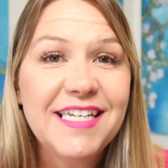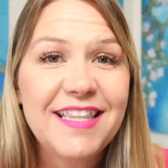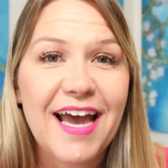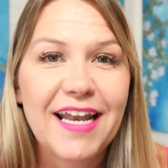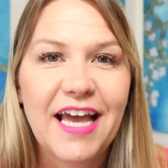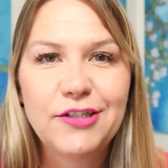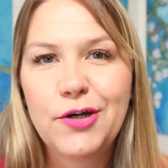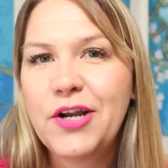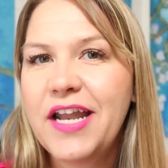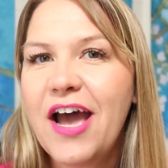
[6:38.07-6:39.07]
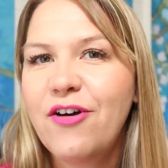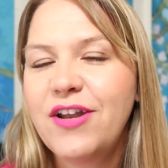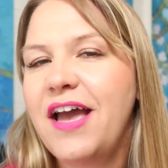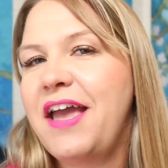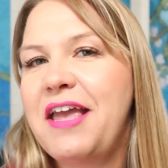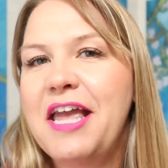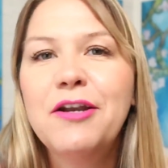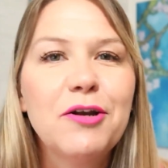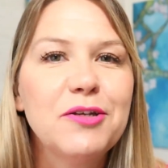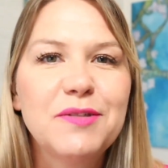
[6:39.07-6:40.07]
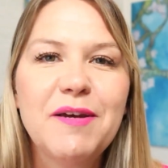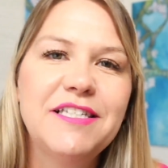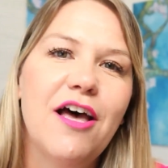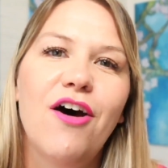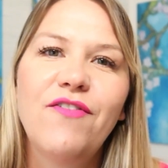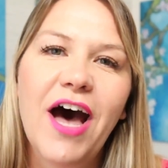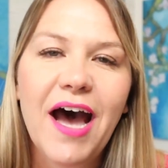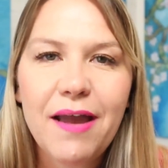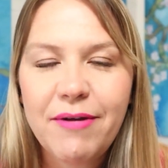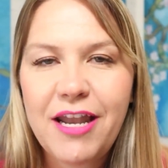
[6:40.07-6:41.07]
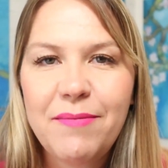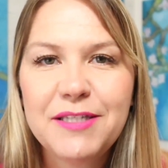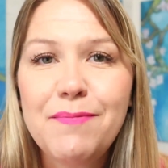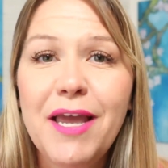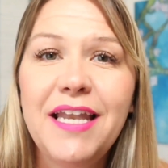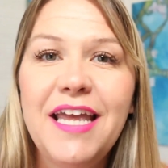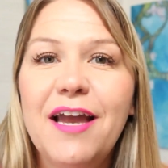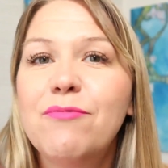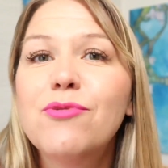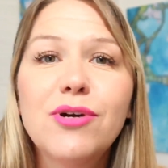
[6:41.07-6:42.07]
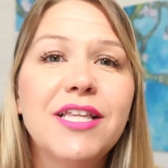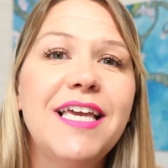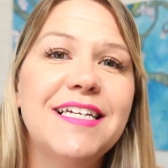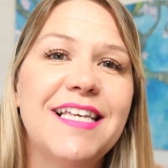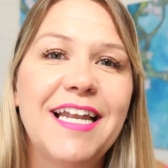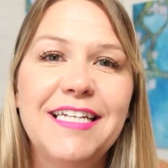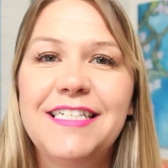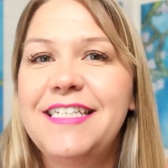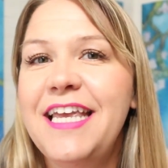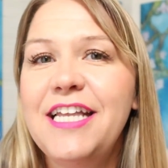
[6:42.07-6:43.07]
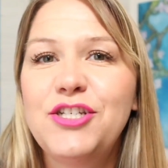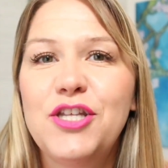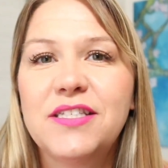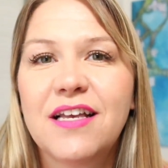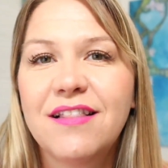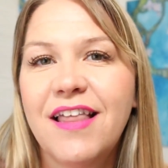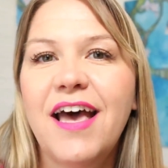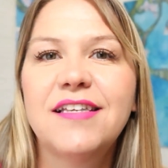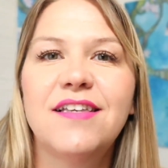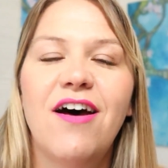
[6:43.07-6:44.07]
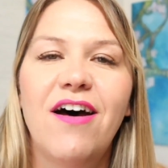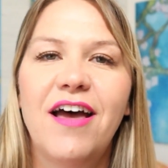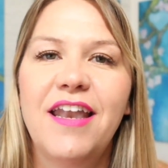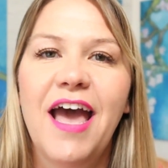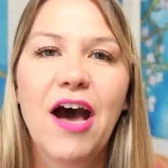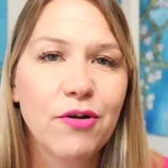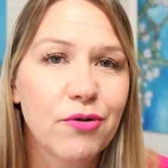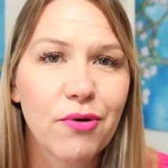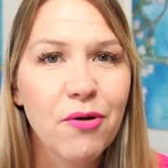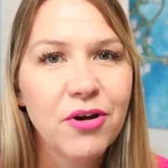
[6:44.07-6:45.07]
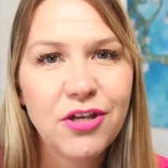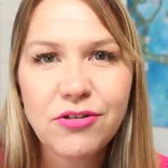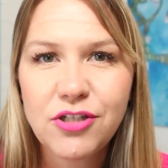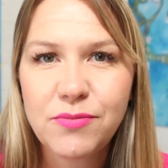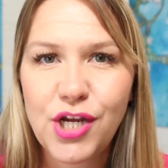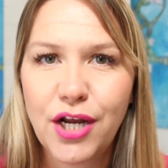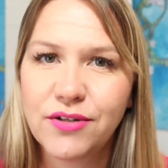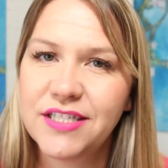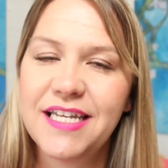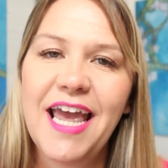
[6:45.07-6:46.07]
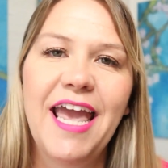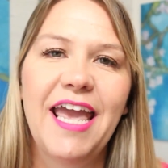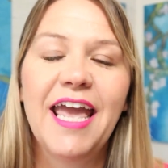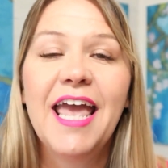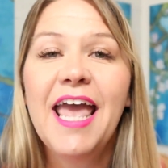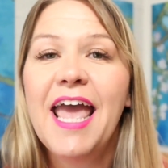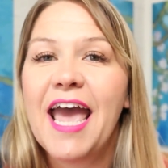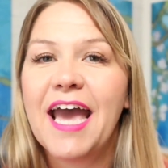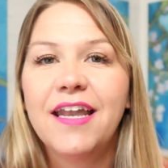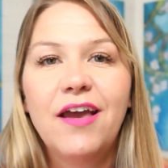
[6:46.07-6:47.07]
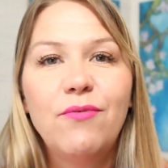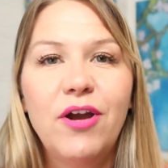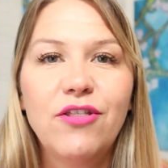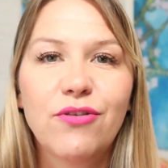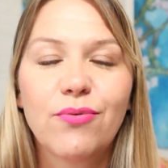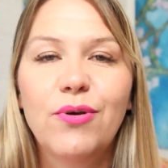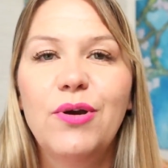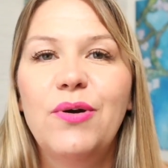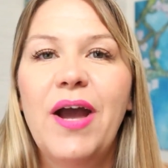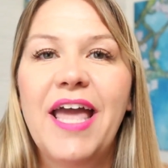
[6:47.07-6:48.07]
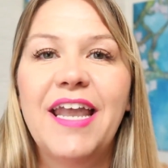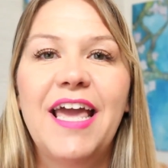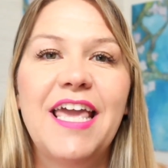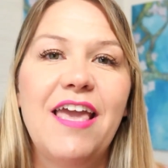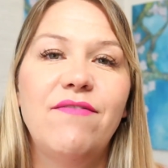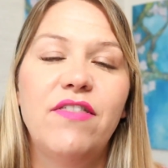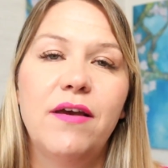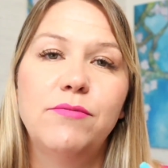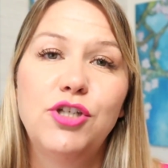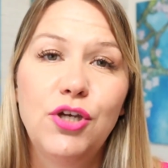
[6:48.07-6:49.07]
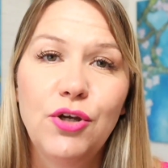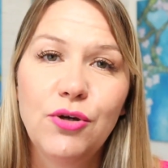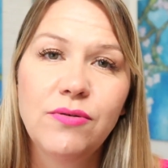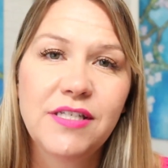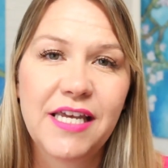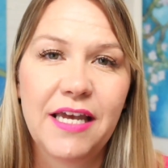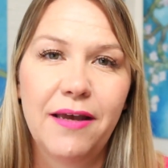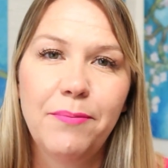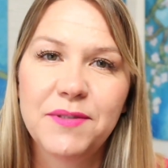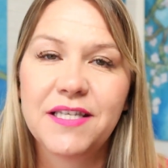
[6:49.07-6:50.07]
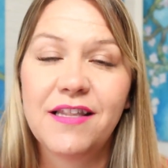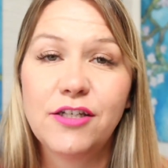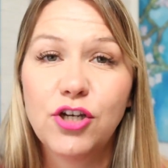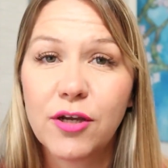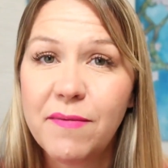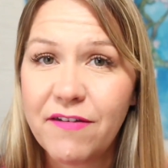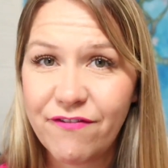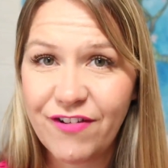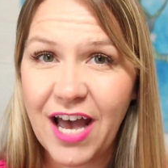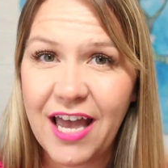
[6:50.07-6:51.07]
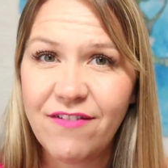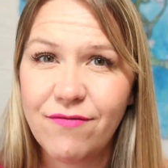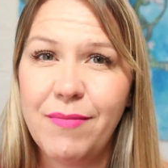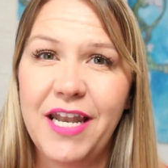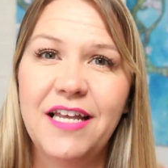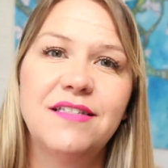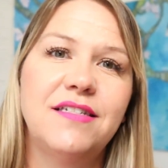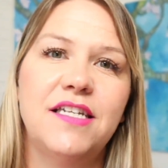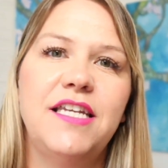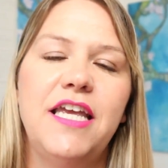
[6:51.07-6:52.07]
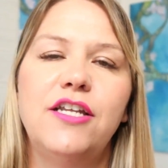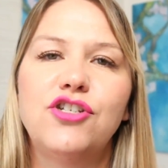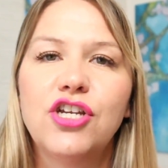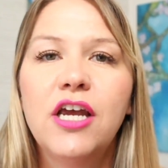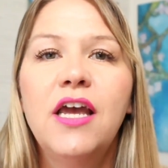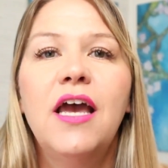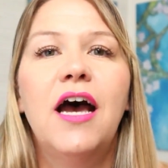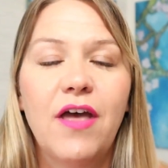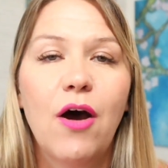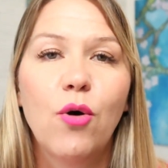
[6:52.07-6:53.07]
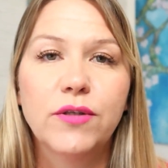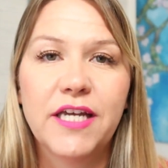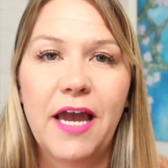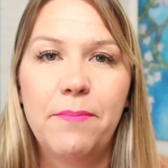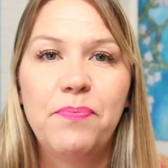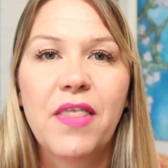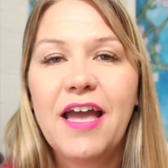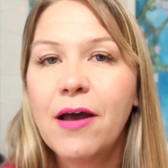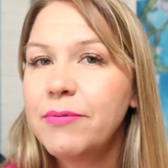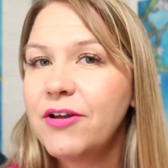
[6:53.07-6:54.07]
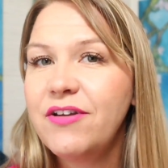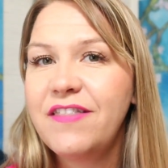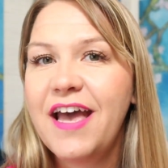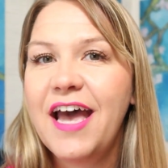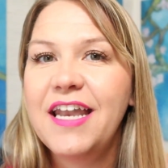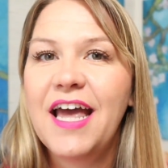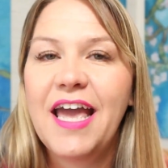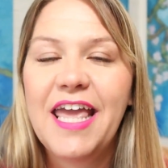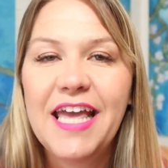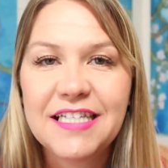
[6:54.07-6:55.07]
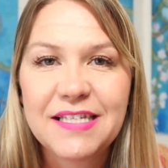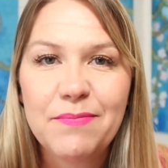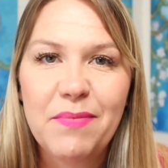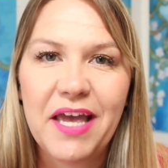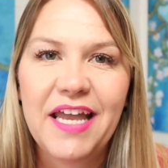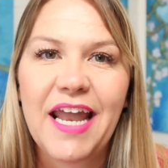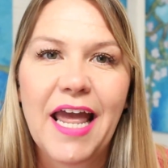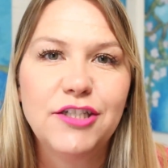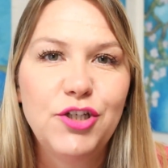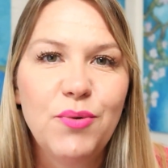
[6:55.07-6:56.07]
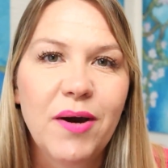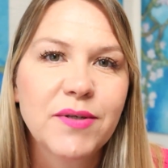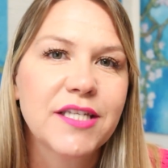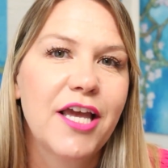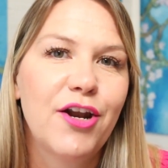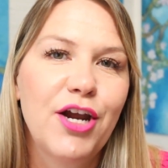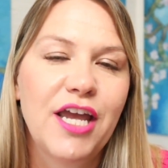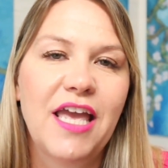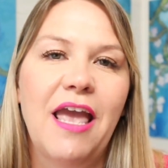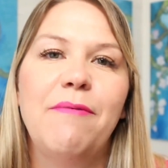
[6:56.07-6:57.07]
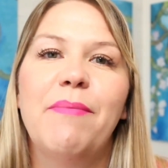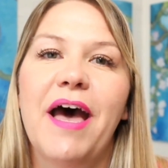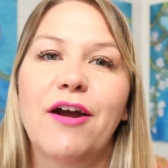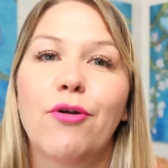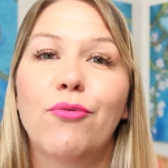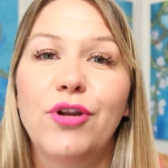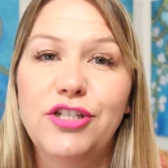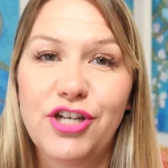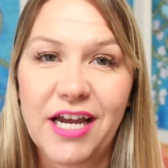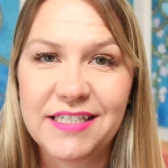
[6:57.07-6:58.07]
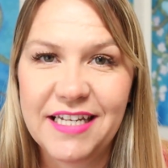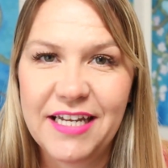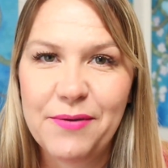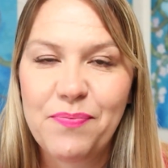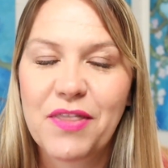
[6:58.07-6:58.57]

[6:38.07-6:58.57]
I did that. I started out, I introduced myself. Hi, my name is Mandy. I'm really excited to teach this class on how to grow a YouTube channel today. And I went through and I gave them two tips that took me five minutes to teach that whole time. I uploaded that, I hit submit, and two hours later it came back rejected.